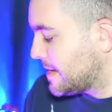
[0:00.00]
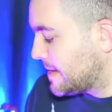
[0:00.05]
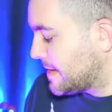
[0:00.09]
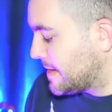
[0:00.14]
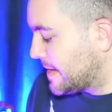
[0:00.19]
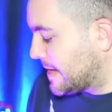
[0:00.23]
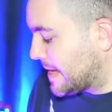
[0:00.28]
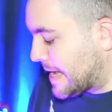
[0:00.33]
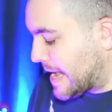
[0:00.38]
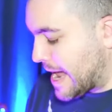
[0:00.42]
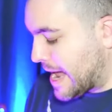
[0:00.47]

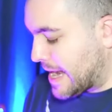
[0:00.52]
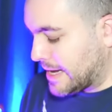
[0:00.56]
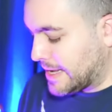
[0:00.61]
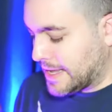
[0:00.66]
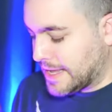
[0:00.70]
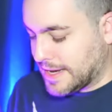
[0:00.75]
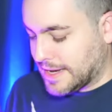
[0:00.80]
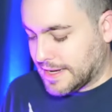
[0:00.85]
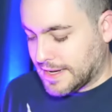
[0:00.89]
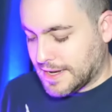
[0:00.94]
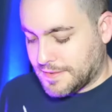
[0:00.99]
I gotta
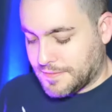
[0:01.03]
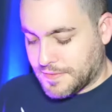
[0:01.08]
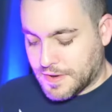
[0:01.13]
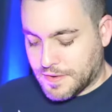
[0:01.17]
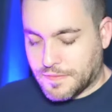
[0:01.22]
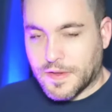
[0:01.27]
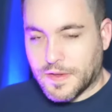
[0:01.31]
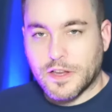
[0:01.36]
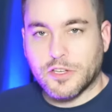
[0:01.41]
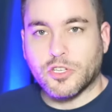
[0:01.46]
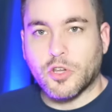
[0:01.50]
get it, even
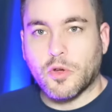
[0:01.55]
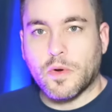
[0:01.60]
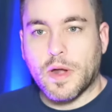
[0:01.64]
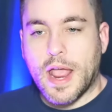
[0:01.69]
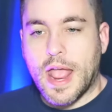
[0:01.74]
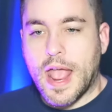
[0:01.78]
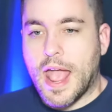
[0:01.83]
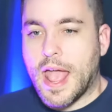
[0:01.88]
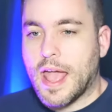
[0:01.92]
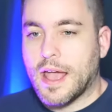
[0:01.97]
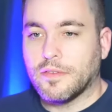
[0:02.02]
if I don't
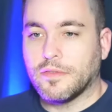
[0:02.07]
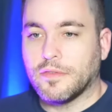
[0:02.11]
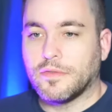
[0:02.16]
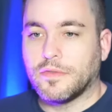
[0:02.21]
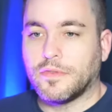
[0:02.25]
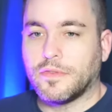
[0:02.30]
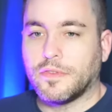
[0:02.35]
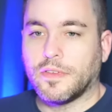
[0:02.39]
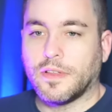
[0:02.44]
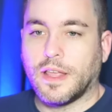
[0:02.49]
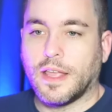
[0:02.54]

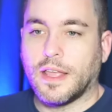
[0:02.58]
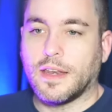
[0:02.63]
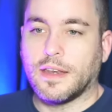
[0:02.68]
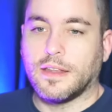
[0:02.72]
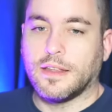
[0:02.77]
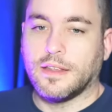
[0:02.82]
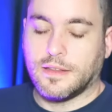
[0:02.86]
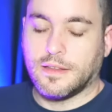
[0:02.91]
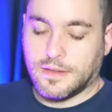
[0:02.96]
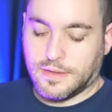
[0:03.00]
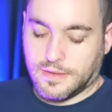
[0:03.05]
have
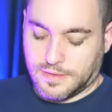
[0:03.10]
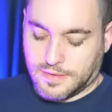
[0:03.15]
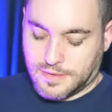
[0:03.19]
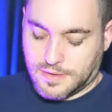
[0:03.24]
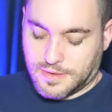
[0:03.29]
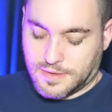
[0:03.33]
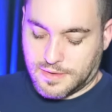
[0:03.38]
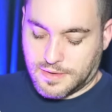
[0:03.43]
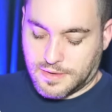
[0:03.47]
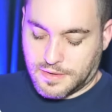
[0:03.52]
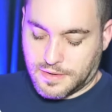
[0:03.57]
any.
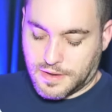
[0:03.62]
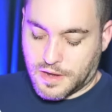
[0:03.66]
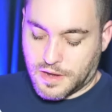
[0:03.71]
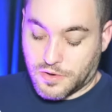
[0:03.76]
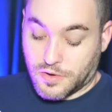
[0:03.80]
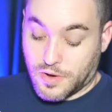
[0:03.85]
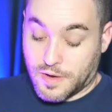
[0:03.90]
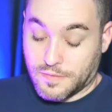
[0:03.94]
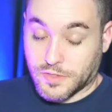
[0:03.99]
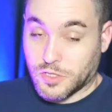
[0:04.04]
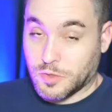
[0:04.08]
Uh, I
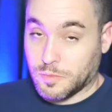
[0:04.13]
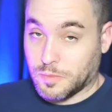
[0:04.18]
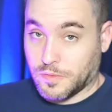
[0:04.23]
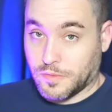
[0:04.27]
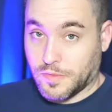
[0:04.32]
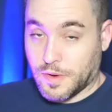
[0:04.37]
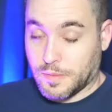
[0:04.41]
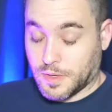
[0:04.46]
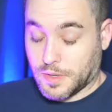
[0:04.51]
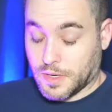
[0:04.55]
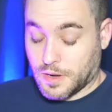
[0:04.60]
don't have a Super
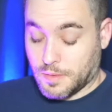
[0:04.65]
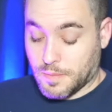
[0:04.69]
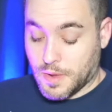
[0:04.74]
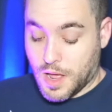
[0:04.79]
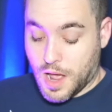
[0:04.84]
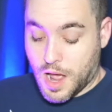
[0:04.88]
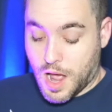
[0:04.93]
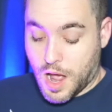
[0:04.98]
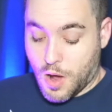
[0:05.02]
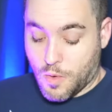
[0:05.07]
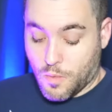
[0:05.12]
Famicom.
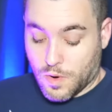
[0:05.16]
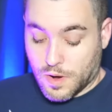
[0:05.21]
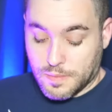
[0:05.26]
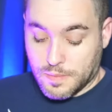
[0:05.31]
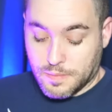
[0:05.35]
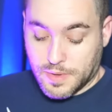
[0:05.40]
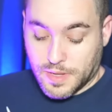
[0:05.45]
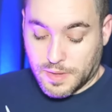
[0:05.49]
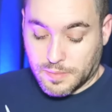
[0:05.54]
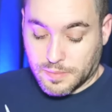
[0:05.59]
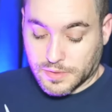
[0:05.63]
I want to
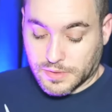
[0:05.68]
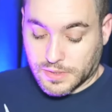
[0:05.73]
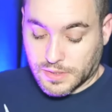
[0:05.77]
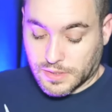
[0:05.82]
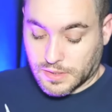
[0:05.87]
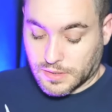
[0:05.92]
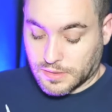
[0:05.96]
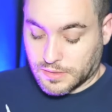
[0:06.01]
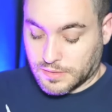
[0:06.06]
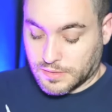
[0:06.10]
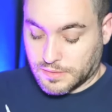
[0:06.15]
be able
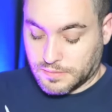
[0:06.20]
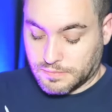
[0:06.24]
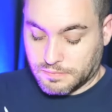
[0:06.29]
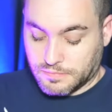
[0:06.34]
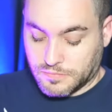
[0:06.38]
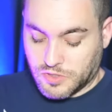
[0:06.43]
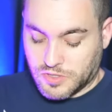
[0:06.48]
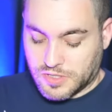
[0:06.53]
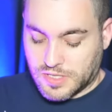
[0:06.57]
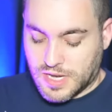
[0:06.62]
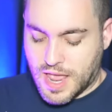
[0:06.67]
to
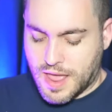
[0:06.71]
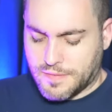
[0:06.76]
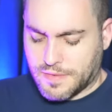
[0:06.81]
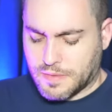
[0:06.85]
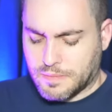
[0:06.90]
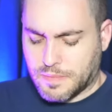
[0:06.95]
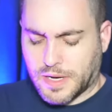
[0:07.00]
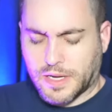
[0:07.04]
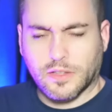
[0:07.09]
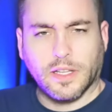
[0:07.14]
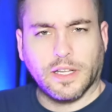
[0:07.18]
just have it in
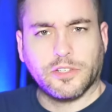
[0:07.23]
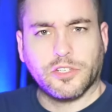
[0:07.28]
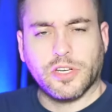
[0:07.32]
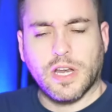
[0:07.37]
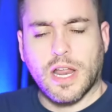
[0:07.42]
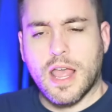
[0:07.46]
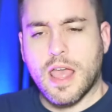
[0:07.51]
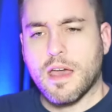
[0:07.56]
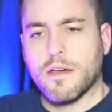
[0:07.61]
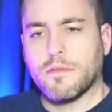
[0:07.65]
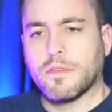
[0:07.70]
my collection.
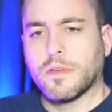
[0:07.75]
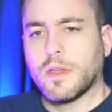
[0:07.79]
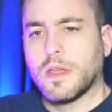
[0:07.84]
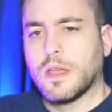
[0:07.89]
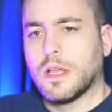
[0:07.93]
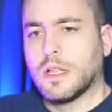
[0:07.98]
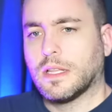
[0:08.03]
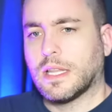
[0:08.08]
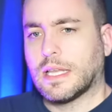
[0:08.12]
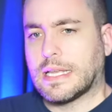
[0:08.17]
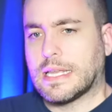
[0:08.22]
I have
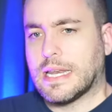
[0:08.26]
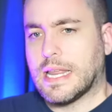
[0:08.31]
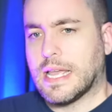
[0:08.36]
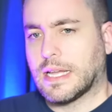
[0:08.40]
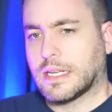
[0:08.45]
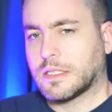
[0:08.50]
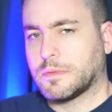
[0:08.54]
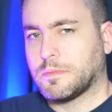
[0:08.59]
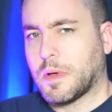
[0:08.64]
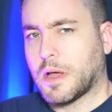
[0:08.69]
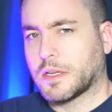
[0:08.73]
like an
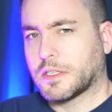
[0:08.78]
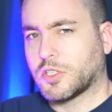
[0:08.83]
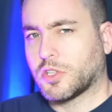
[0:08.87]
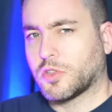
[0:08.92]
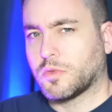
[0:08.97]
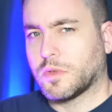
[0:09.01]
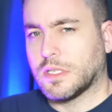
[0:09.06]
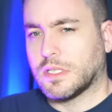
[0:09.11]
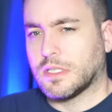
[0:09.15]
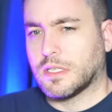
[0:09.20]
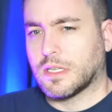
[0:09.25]
Xbox
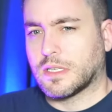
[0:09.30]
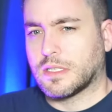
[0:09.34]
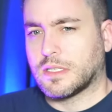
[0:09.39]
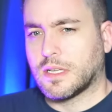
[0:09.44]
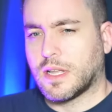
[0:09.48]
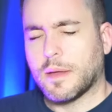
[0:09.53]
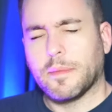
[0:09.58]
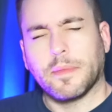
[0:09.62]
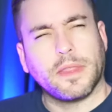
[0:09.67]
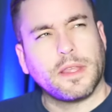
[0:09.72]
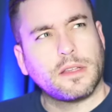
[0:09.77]
360
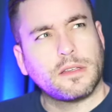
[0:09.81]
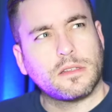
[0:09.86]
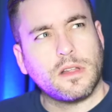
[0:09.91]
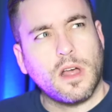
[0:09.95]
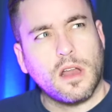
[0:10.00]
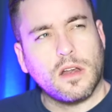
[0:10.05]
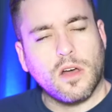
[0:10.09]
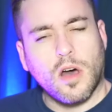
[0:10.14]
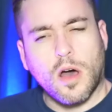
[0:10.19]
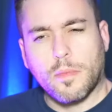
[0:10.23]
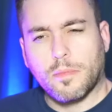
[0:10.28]
game. I think it's
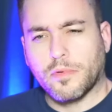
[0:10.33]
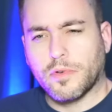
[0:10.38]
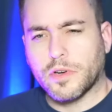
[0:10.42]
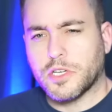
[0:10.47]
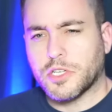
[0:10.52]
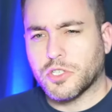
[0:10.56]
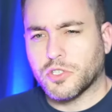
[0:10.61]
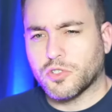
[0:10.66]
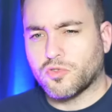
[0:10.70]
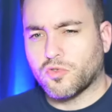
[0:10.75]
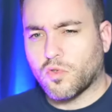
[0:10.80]
called
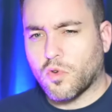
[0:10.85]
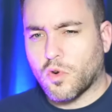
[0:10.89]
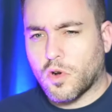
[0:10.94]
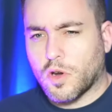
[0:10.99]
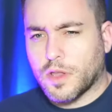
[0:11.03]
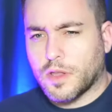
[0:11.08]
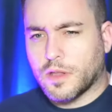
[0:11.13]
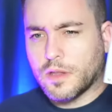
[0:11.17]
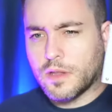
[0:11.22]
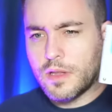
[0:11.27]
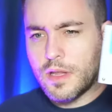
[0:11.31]
Operation
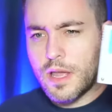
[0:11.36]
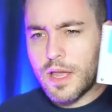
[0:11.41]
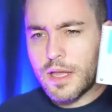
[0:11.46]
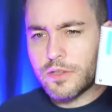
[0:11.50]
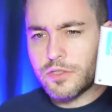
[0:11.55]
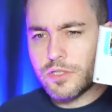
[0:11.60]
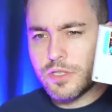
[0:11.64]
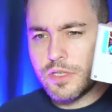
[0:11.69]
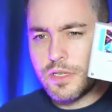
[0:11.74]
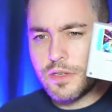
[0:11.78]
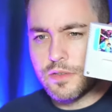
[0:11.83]
Troy.
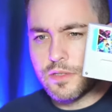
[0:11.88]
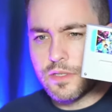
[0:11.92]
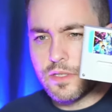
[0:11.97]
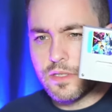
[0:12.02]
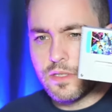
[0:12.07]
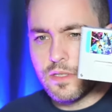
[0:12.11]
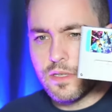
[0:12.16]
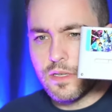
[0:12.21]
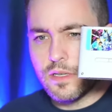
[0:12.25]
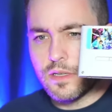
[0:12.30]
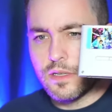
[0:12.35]
Actually, here's
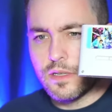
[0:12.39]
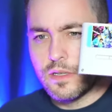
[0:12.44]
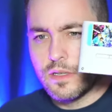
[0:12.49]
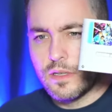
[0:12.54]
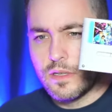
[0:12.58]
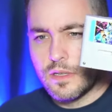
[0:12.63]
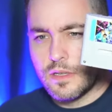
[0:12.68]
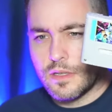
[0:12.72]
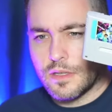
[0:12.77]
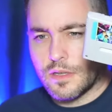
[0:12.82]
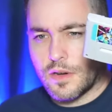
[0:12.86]
the, uh,
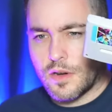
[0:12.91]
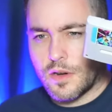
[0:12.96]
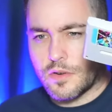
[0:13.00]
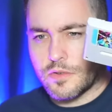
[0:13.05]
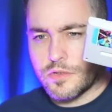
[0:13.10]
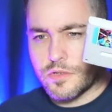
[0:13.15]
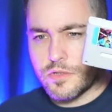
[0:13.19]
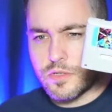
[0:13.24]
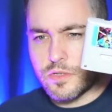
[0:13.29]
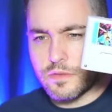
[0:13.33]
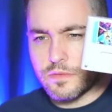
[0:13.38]
the
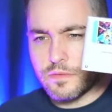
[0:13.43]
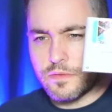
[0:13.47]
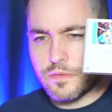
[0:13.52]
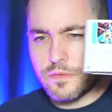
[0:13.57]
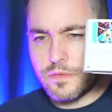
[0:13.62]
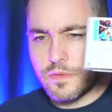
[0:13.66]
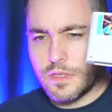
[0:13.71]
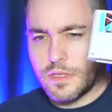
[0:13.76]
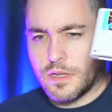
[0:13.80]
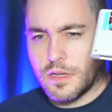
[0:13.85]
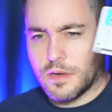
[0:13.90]
cartridge. of
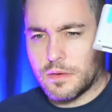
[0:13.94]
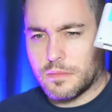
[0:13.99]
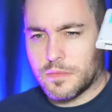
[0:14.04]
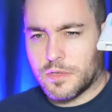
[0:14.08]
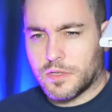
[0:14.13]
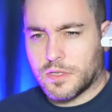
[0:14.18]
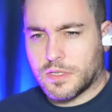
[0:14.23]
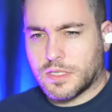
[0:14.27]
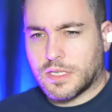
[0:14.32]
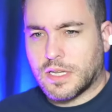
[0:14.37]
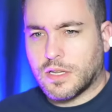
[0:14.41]
the gun
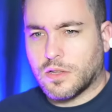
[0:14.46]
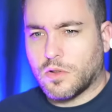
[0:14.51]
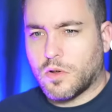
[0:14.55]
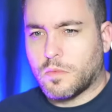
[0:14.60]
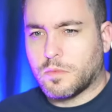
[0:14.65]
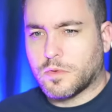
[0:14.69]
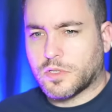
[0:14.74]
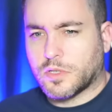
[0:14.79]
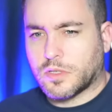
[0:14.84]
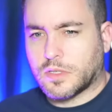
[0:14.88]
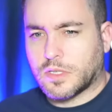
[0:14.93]
You see, it
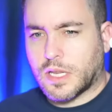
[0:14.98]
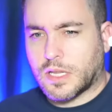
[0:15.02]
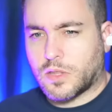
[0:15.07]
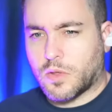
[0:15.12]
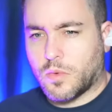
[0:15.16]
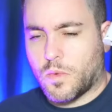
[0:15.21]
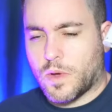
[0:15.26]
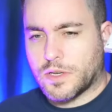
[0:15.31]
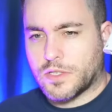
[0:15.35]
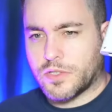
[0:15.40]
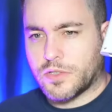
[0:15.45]
almost looks like the
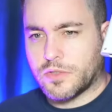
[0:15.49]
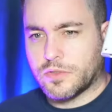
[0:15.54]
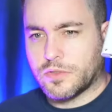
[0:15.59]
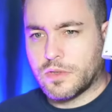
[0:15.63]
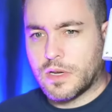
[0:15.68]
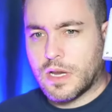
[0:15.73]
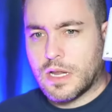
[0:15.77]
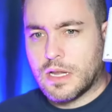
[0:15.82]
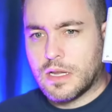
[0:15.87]
Western